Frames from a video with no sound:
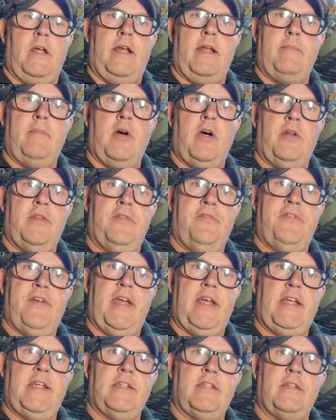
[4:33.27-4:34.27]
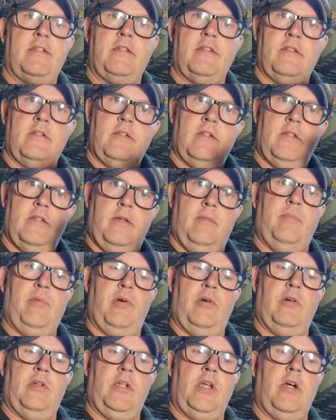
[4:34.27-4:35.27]
and I mark the face and
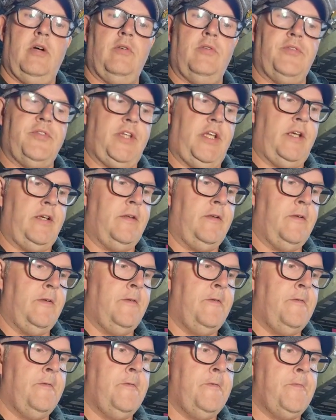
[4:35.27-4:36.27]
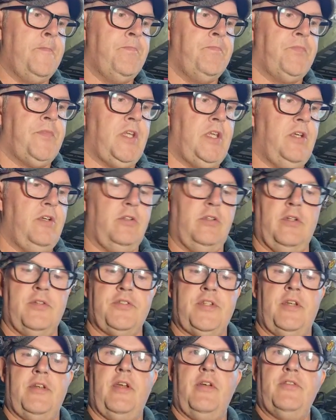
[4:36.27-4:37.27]
put all the holes in. You'll
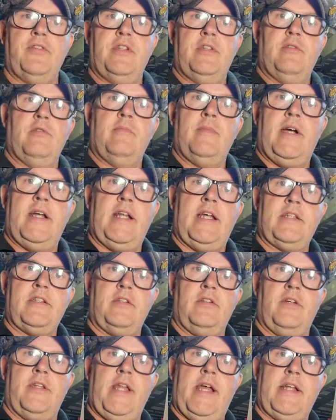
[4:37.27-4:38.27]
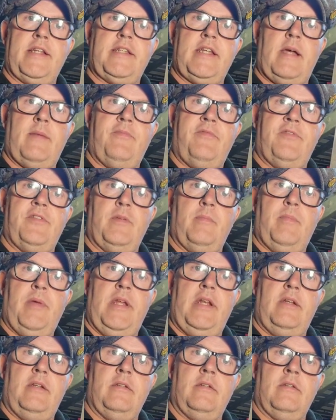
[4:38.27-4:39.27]
also notice when mine hasn't got that tab for the
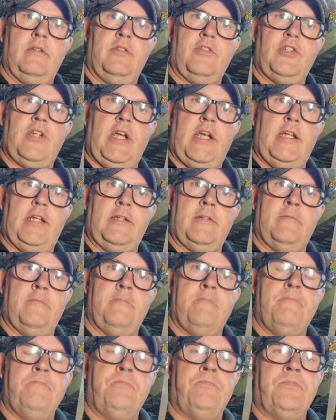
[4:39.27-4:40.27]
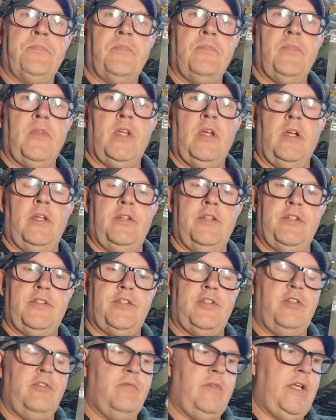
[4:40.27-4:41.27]
pin chain, and
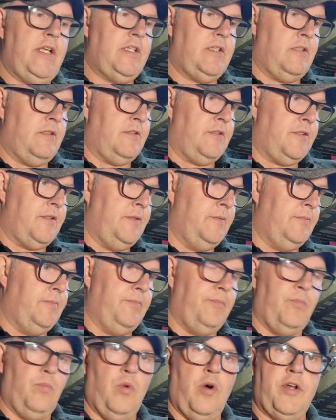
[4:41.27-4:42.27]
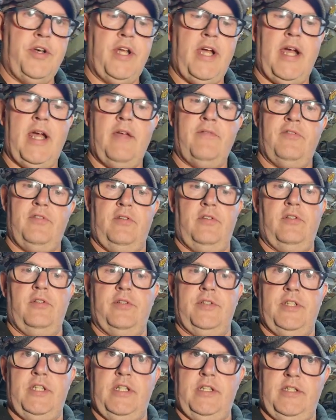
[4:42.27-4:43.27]
there's two reasons. One, I haven't
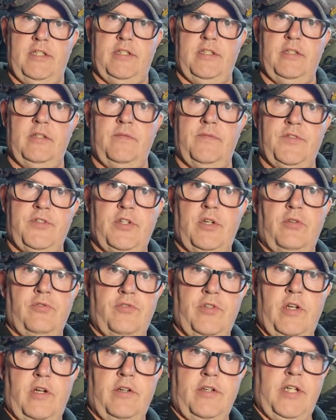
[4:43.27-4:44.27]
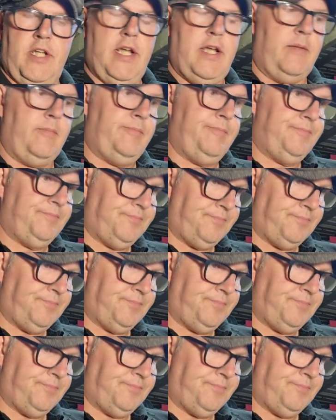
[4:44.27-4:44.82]
cut it to silver solder it on yet,